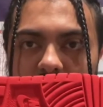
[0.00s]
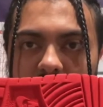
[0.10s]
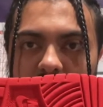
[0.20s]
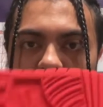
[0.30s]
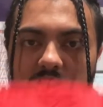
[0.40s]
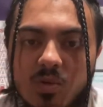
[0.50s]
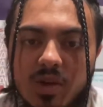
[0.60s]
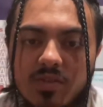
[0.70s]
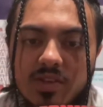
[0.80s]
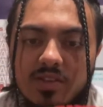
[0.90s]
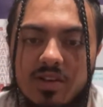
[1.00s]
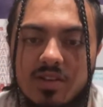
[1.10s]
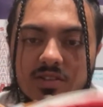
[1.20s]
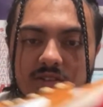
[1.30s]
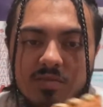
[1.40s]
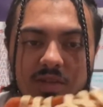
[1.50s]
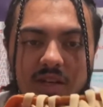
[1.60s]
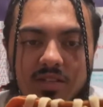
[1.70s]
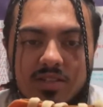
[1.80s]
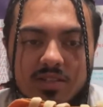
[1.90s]
colorway of these dunks. To be
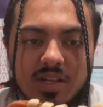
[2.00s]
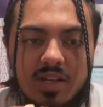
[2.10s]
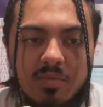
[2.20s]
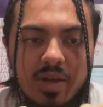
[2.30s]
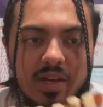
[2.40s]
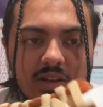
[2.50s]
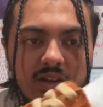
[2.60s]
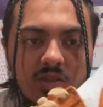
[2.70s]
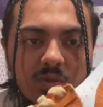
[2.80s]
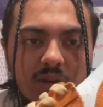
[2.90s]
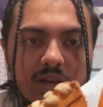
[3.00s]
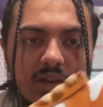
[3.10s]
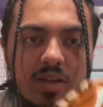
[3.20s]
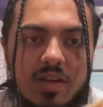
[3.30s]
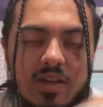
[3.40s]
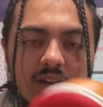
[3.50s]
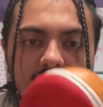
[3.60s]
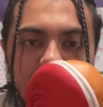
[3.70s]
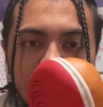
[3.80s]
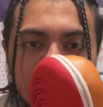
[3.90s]
honest, this is not a bad colorway. I feel like this